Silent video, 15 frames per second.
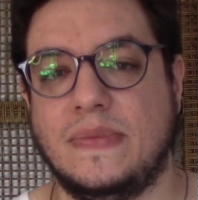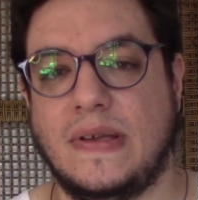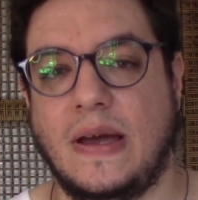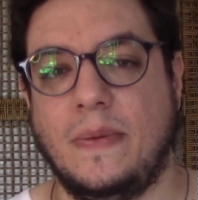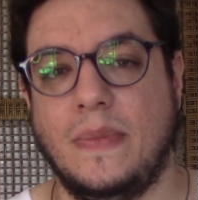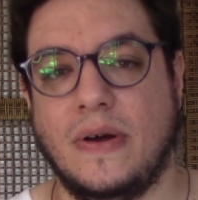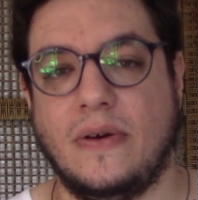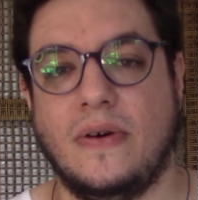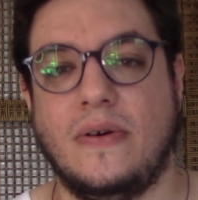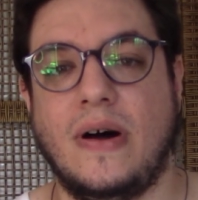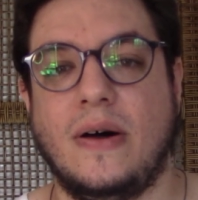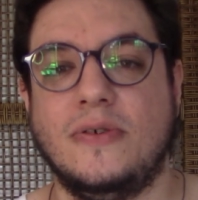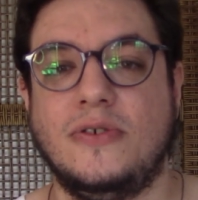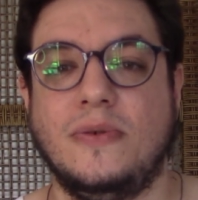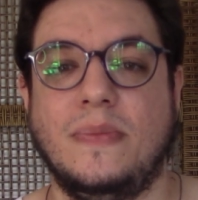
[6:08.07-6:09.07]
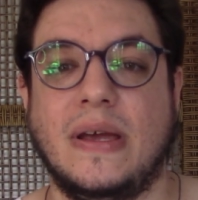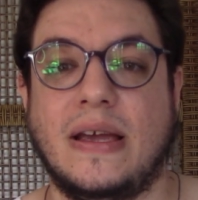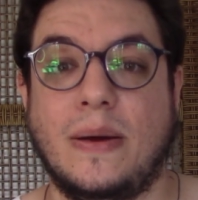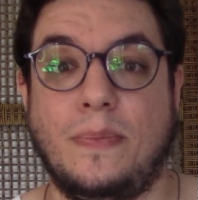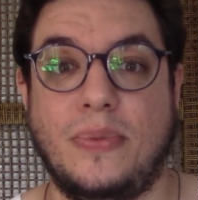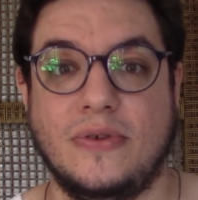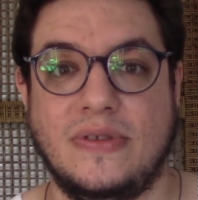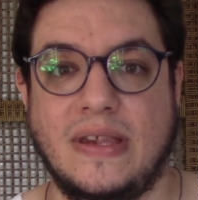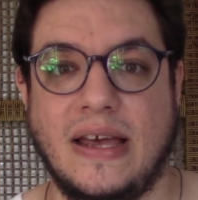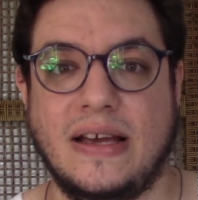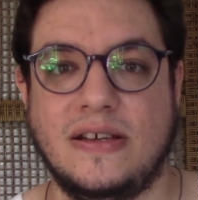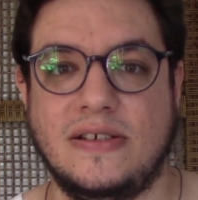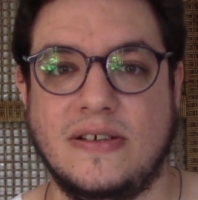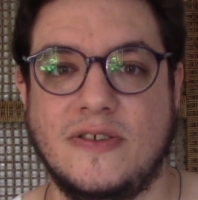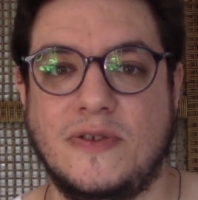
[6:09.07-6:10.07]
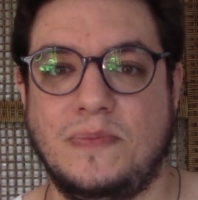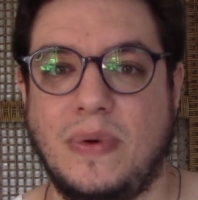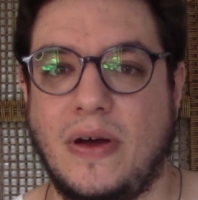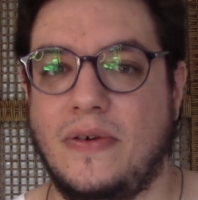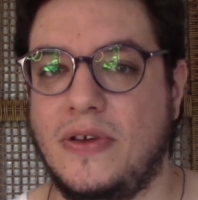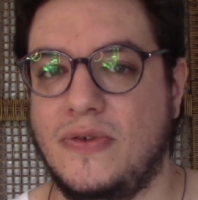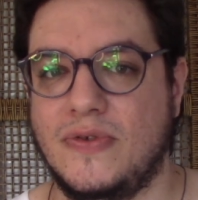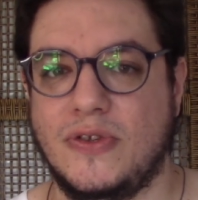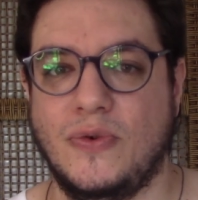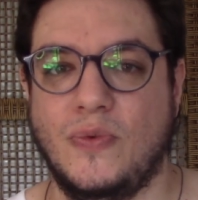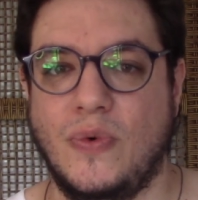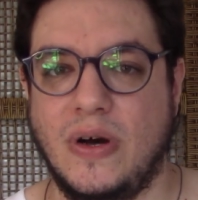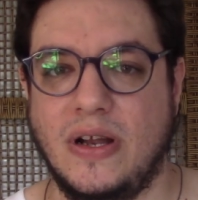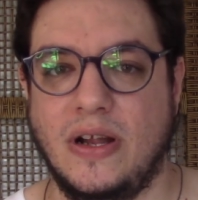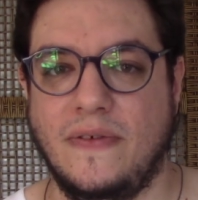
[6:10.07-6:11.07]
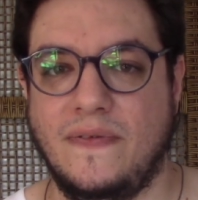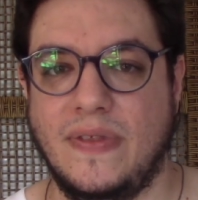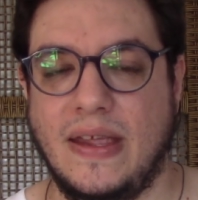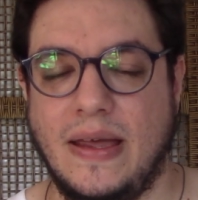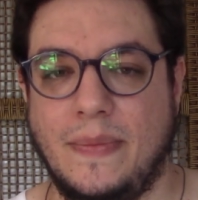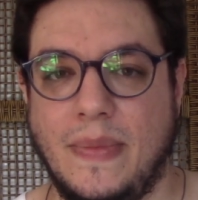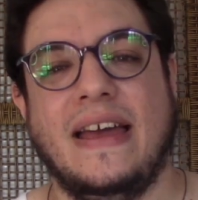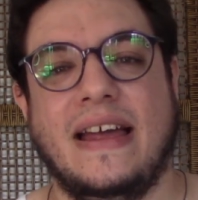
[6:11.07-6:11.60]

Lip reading: time ago how to make a protection spell using one of them,